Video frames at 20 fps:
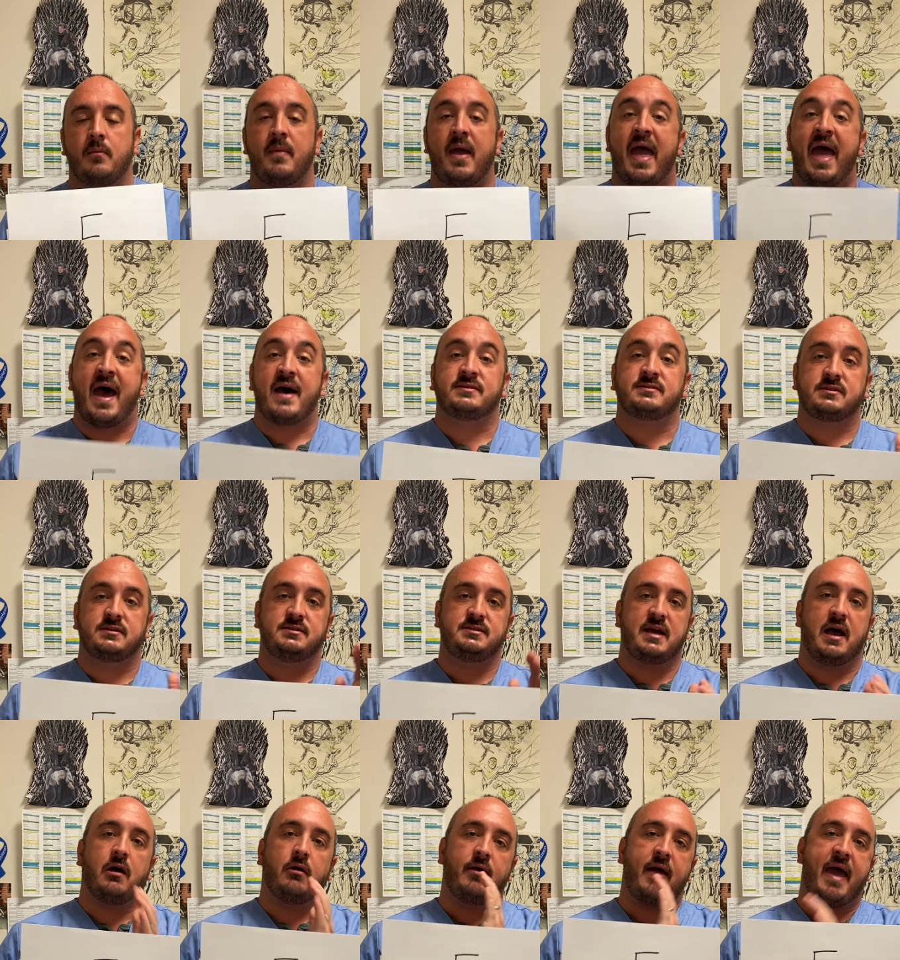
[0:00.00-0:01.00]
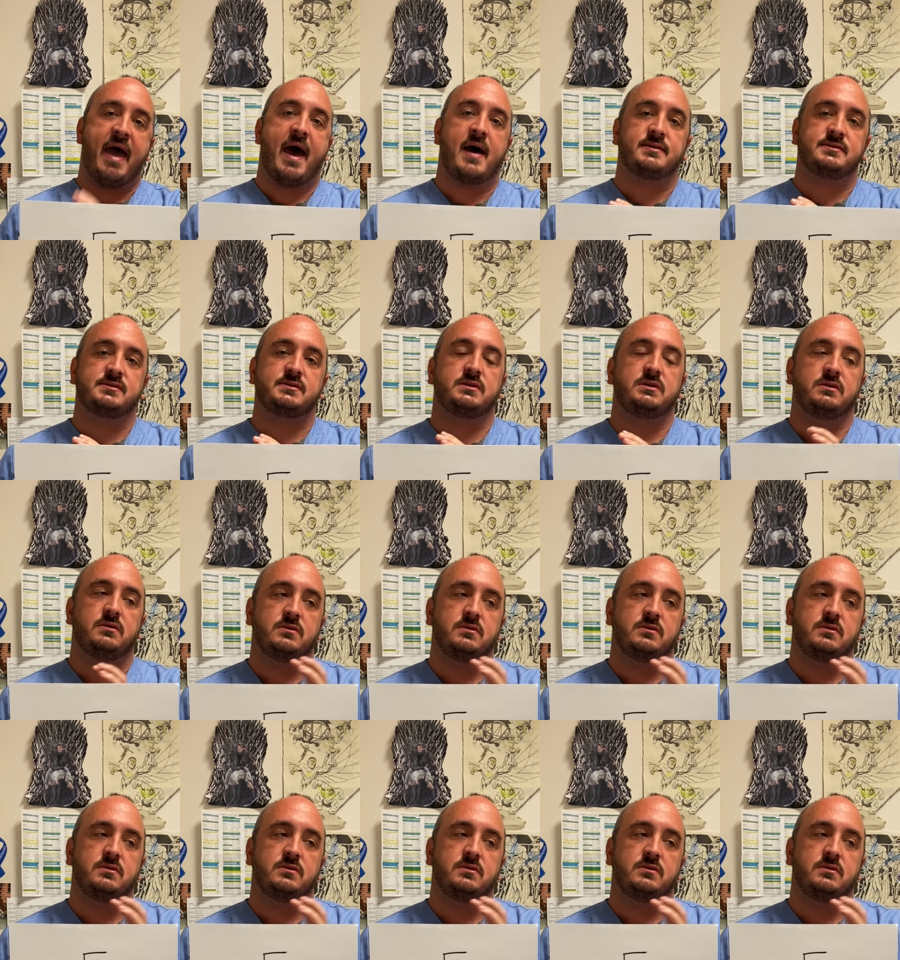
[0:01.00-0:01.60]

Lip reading: ask, tell, ask.